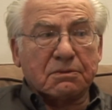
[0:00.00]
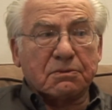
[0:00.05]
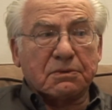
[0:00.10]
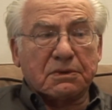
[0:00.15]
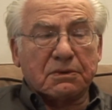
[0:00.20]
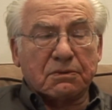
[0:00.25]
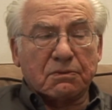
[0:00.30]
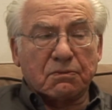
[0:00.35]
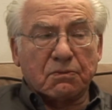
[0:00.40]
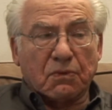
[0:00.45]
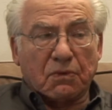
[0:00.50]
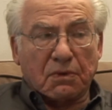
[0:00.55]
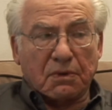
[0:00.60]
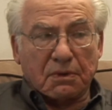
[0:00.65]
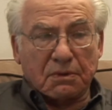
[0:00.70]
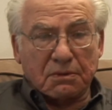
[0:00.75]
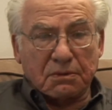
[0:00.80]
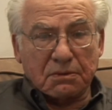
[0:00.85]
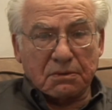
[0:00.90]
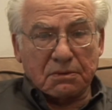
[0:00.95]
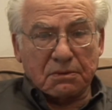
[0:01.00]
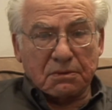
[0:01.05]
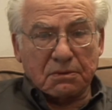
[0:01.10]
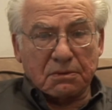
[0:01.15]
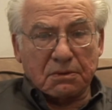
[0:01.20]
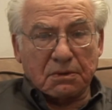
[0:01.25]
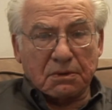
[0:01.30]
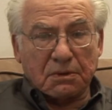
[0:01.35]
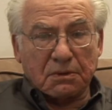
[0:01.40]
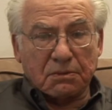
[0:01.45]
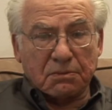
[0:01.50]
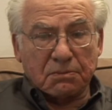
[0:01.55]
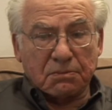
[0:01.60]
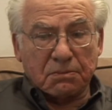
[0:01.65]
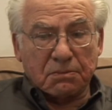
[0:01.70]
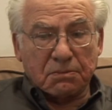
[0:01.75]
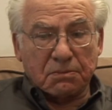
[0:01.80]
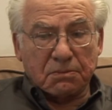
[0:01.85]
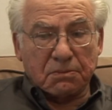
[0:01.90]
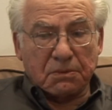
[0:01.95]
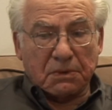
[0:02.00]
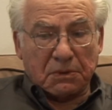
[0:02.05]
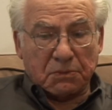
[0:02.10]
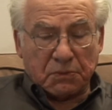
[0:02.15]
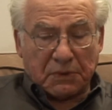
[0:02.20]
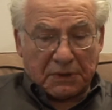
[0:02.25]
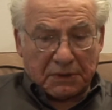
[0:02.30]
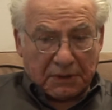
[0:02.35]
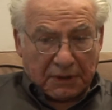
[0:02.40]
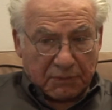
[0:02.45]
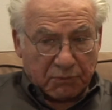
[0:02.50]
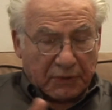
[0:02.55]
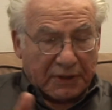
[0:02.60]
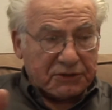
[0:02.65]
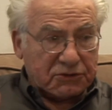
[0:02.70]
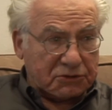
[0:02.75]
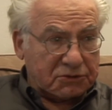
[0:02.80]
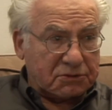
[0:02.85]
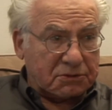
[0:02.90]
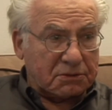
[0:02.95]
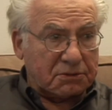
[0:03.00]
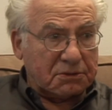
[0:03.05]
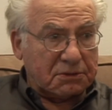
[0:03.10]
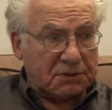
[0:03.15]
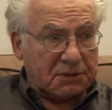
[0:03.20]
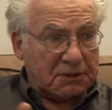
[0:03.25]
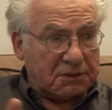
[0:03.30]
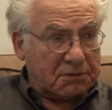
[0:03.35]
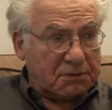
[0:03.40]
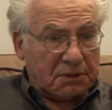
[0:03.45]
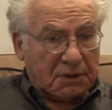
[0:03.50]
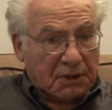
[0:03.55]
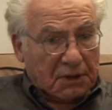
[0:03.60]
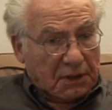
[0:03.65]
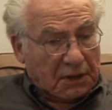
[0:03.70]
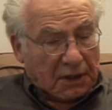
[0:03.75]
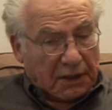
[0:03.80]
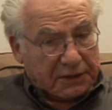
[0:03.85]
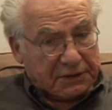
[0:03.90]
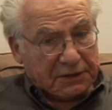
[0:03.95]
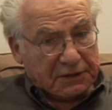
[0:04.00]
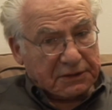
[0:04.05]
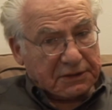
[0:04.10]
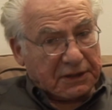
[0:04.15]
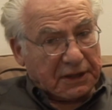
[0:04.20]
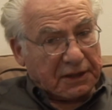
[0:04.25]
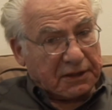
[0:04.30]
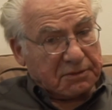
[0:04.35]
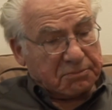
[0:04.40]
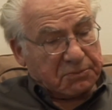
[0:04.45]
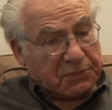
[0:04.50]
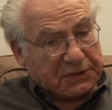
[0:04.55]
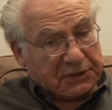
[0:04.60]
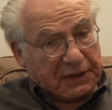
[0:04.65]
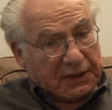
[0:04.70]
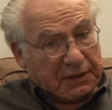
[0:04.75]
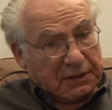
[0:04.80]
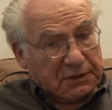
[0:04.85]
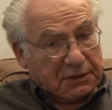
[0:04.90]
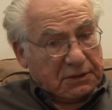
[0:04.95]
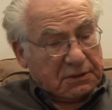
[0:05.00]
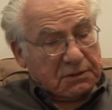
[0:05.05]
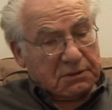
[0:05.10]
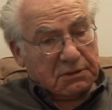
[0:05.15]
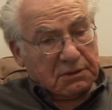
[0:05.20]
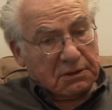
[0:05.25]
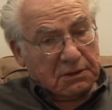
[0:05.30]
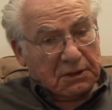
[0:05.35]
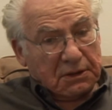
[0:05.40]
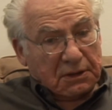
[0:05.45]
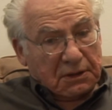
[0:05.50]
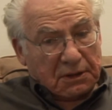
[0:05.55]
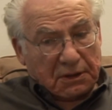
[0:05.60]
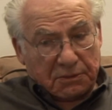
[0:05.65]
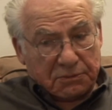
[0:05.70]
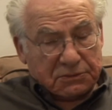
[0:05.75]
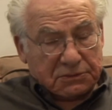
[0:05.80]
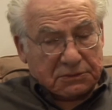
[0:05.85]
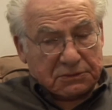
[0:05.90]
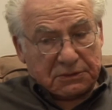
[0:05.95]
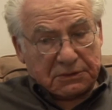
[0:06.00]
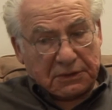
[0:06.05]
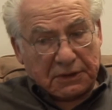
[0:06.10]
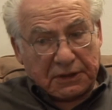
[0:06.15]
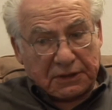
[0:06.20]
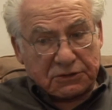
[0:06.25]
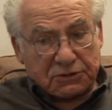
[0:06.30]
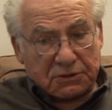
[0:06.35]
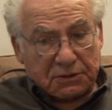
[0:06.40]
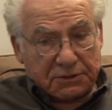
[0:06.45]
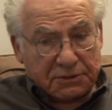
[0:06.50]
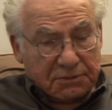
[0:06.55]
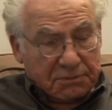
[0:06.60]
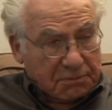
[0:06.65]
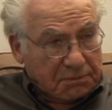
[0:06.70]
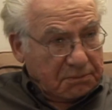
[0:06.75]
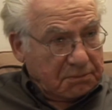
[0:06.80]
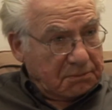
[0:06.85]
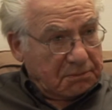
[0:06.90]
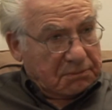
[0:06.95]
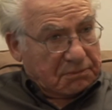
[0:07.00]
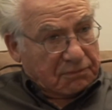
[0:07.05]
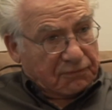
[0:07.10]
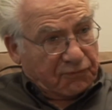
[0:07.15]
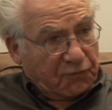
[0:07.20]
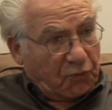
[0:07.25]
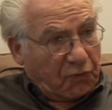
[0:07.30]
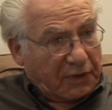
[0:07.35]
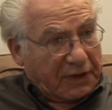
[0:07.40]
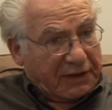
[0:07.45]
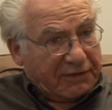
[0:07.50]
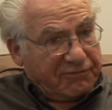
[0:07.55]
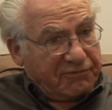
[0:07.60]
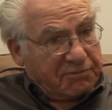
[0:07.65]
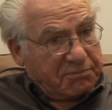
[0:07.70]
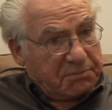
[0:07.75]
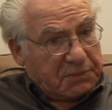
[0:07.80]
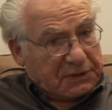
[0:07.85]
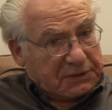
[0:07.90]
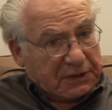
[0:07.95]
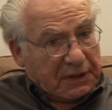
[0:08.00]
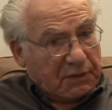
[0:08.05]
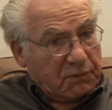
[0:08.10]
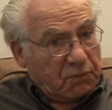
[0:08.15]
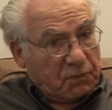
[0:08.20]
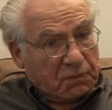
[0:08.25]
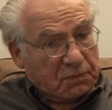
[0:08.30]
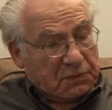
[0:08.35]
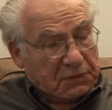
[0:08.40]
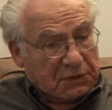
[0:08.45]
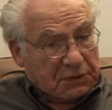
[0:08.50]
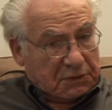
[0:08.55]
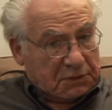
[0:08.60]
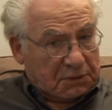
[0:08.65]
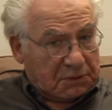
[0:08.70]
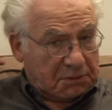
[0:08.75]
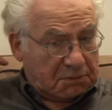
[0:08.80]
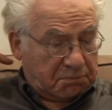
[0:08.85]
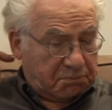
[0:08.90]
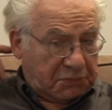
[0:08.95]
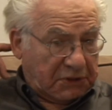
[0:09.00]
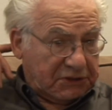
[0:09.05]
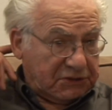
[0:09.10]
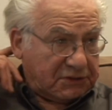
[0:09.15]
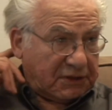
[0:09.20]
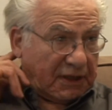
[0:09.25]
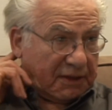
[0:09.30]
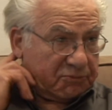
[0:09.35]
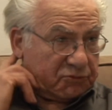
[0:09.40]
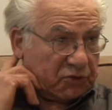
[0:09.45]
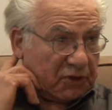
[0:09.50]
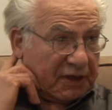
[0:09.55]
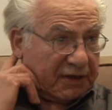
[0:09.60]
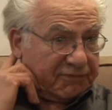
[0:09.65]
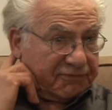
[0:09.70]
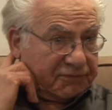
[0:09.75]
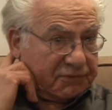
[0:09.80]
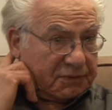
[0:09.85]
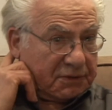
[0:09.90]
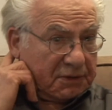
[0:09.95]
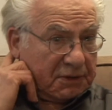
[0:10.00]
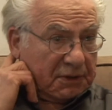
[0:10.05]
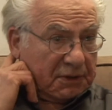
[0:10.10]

when mm-hmm. uh, when I registered. Mm-hmm. I didn't get it, but then in I was actually 4F, but then in the peacetime draft